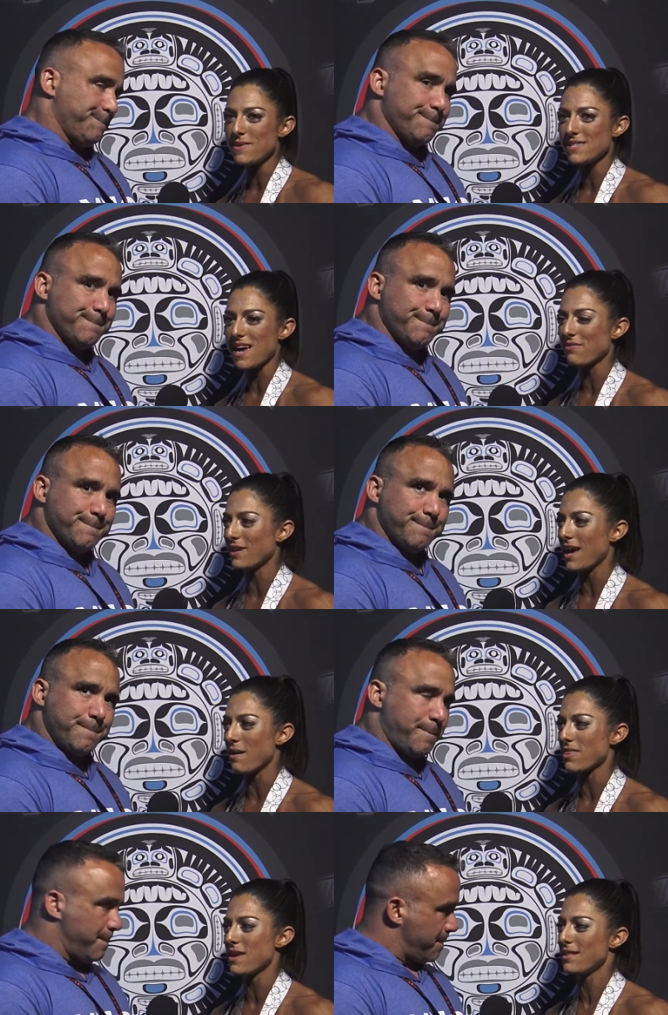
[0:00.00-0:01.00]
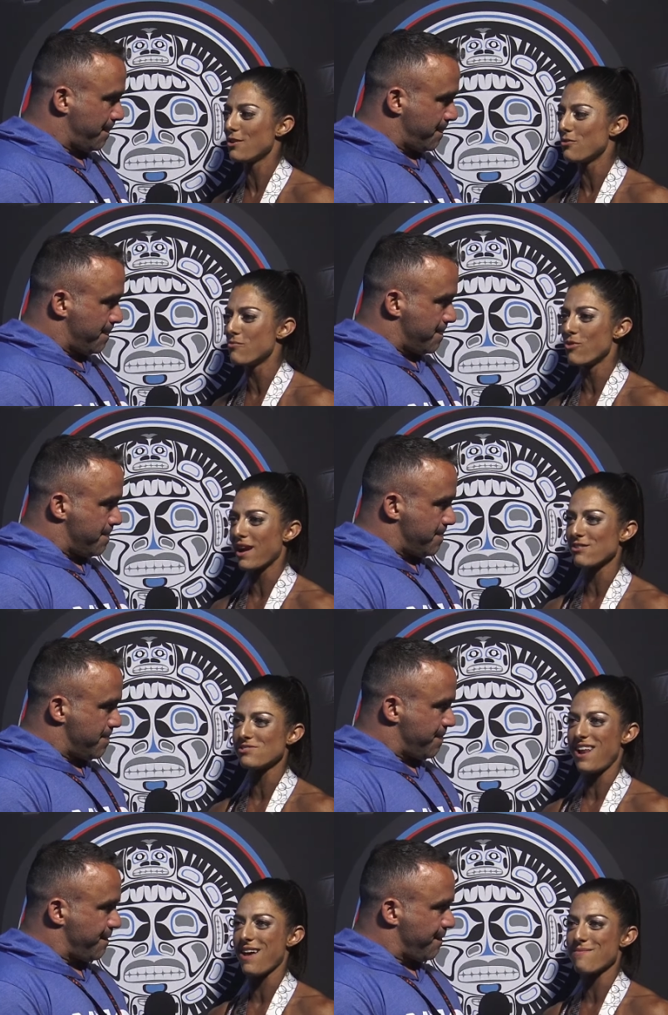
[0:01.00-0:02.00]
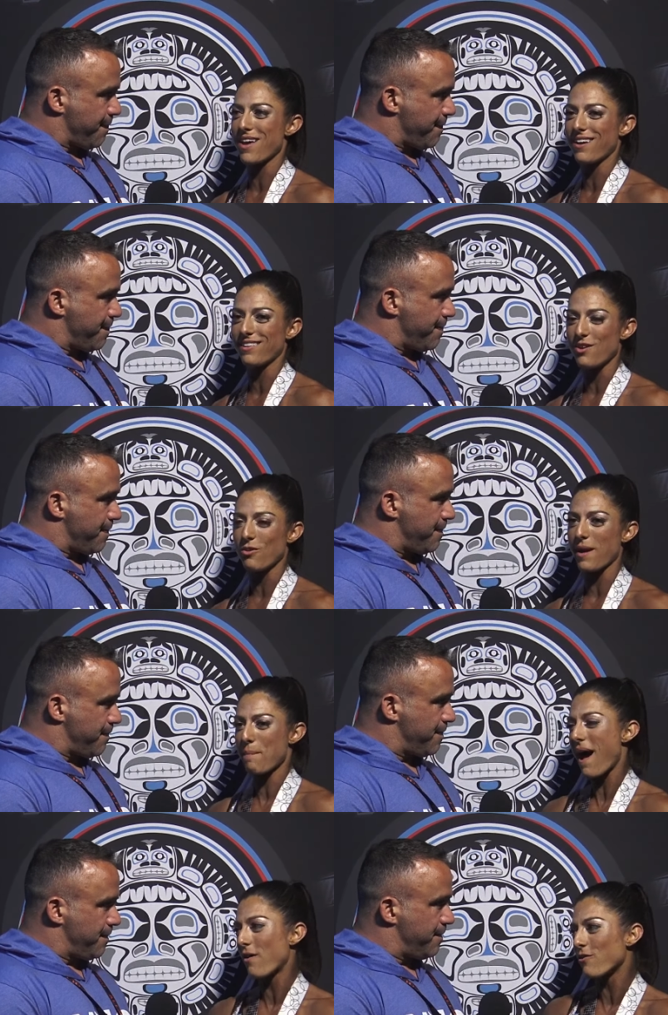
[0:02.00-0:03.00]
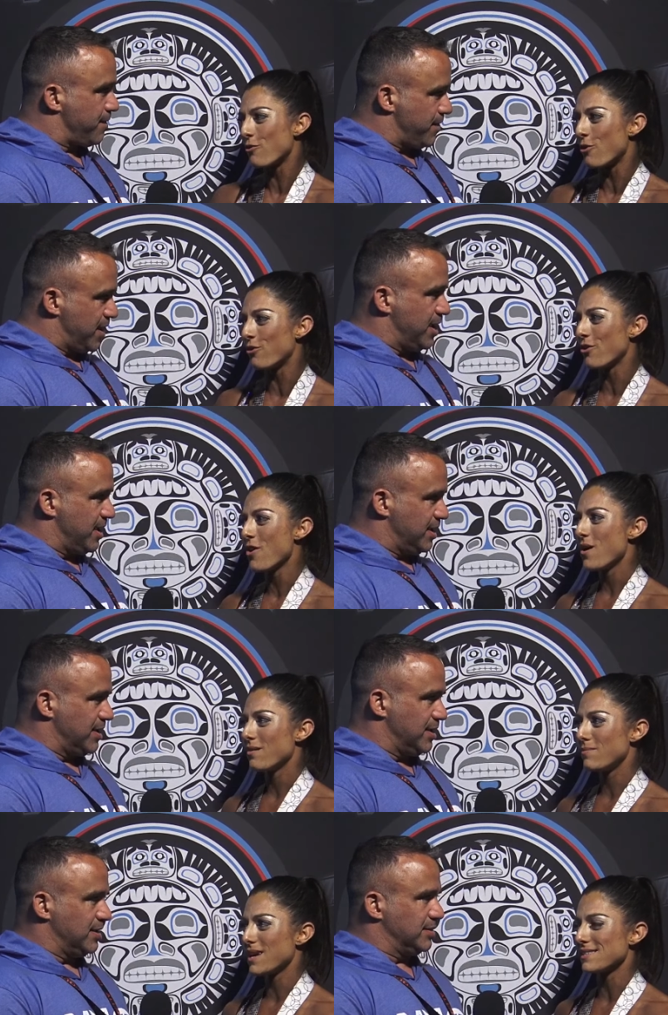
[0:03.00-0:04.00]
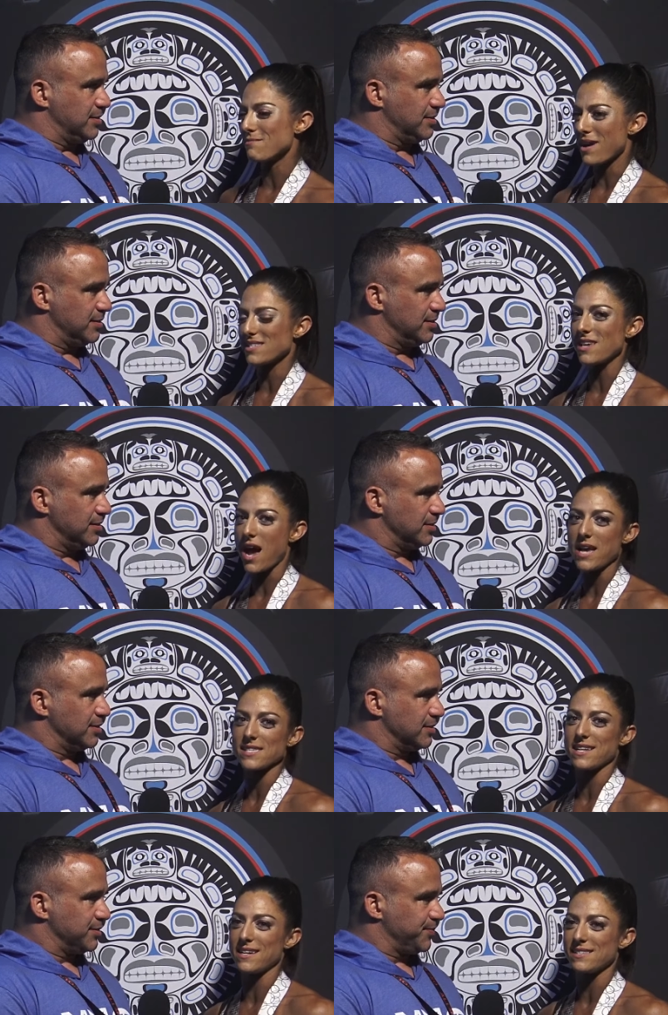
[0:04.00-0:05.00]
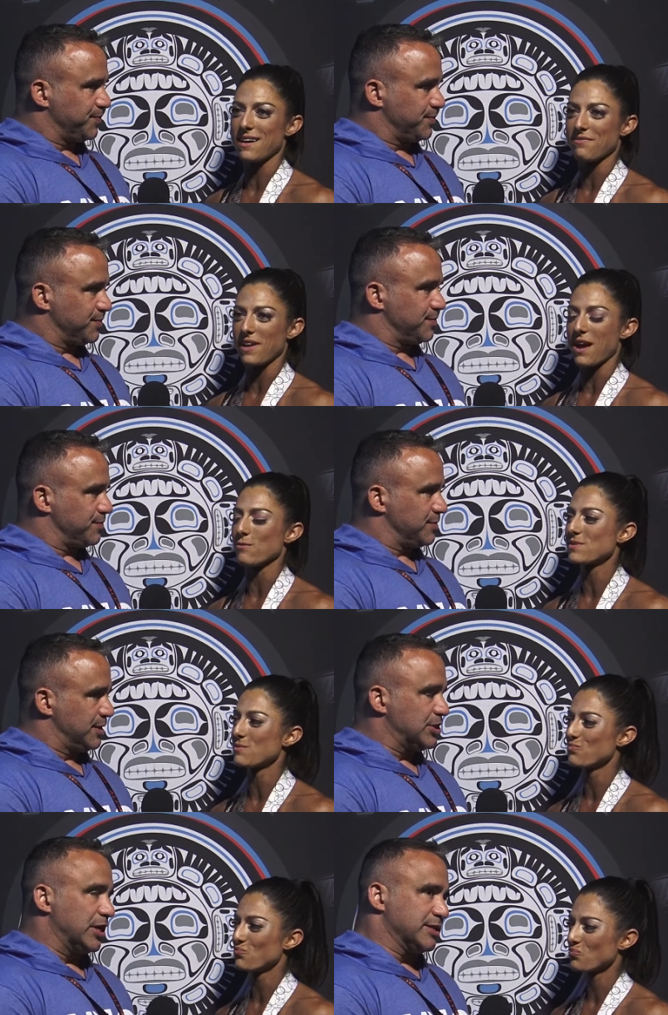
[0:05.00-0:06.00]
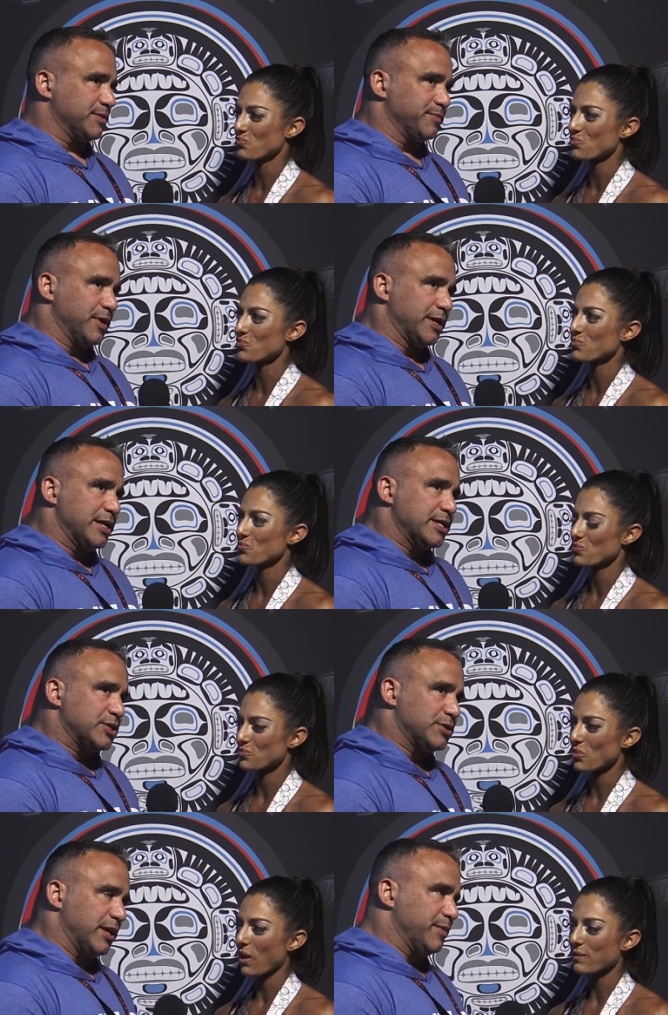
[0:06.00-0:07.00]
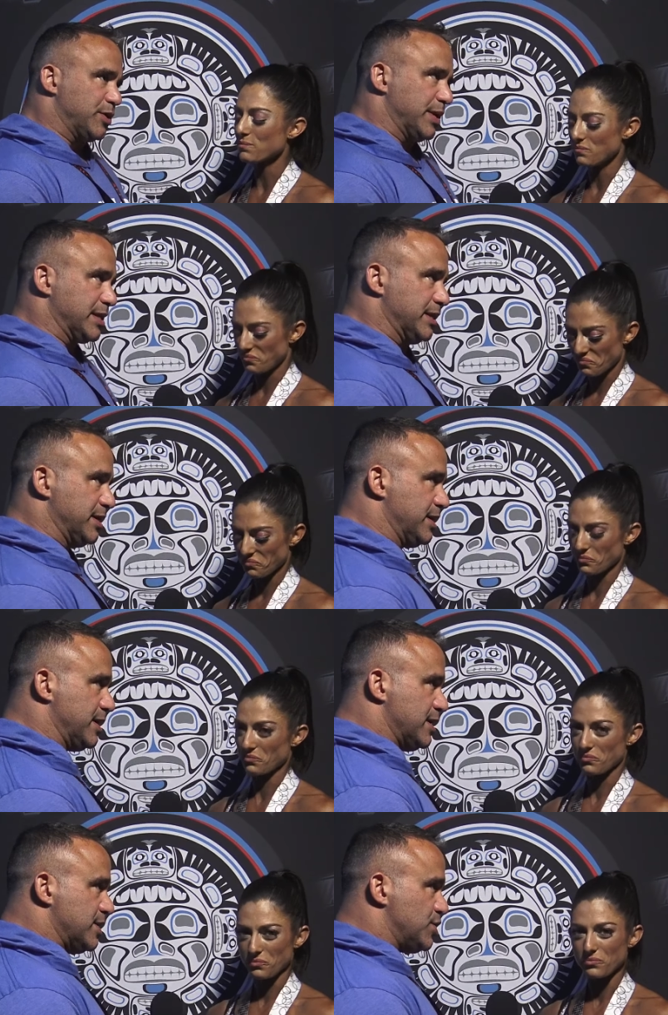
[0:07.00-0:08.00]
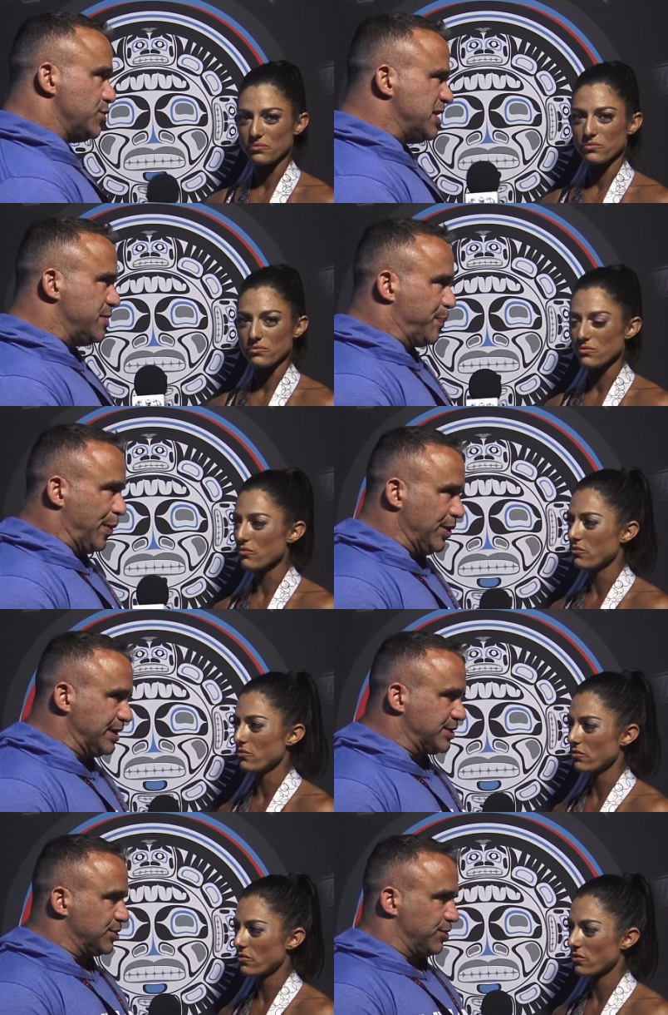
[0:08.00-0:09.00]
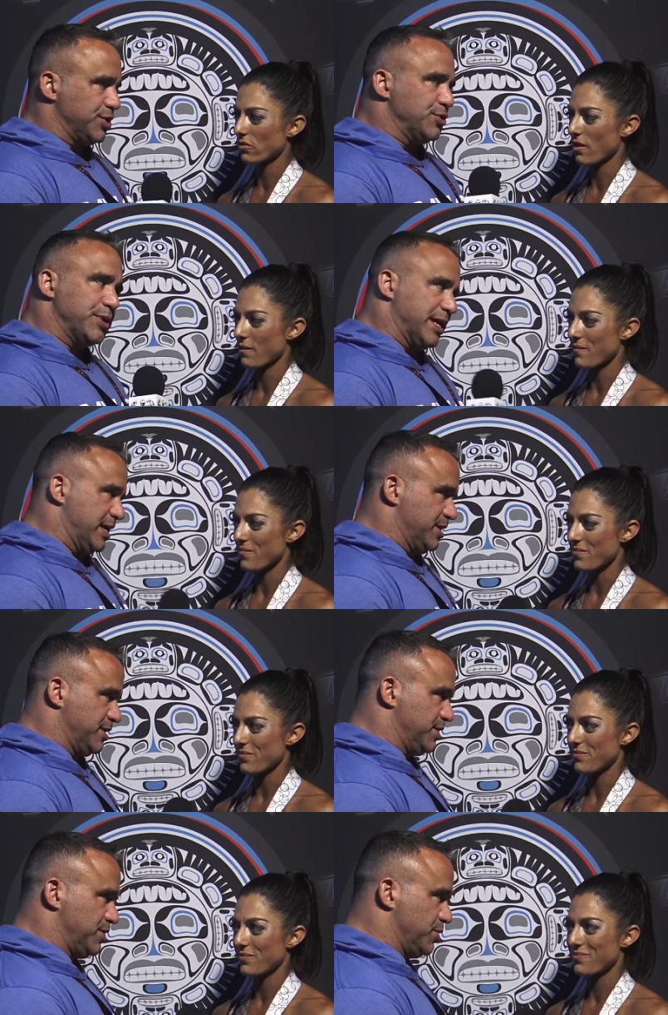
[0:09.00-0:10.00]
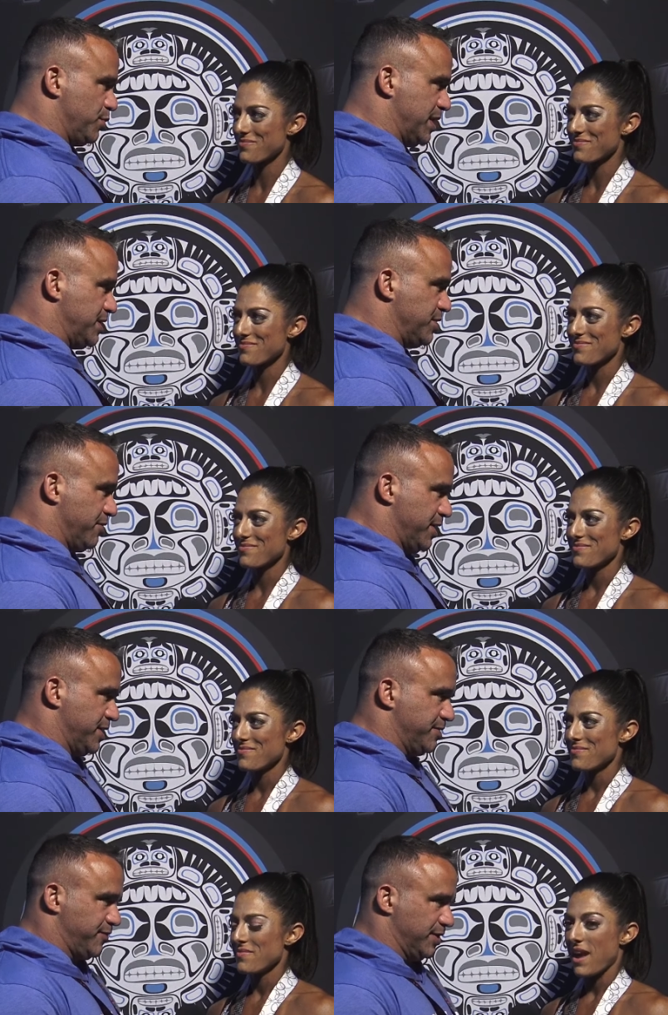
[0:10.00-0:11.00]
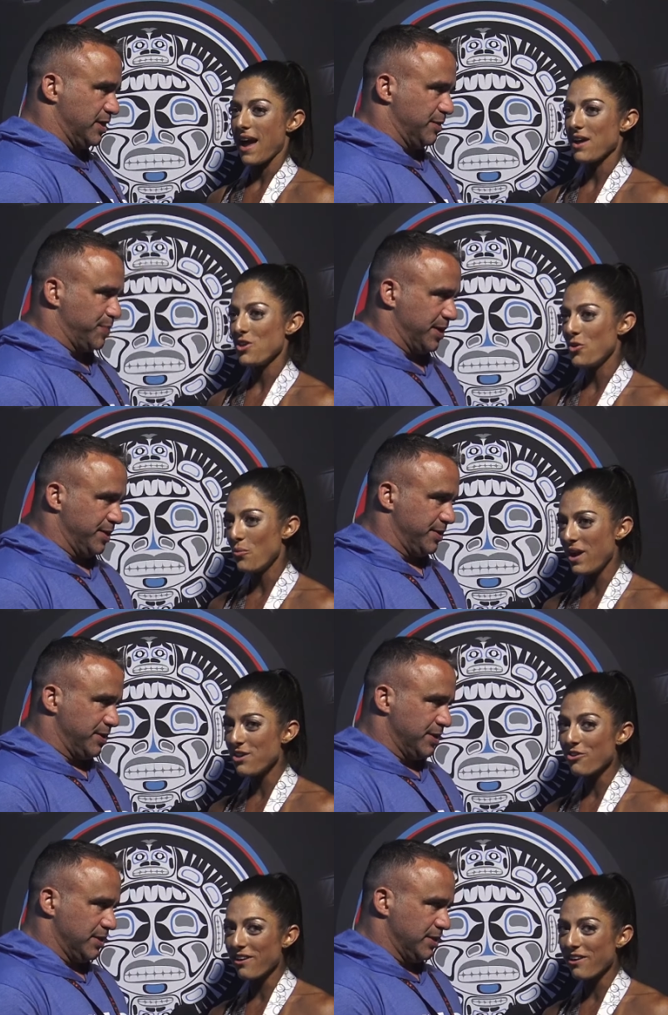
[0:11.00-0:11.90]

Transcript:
Speaker 1: me definitely, I think, a little more aerodynamic, a little like powerful. Yeah, yeah. Because of my size, it, it definitely helps. It's
Speaker 2: awesome. All right, so tell me quickly. Do you need points or are you in? You win, you're in for the Olympics. You
Speaker 1: win,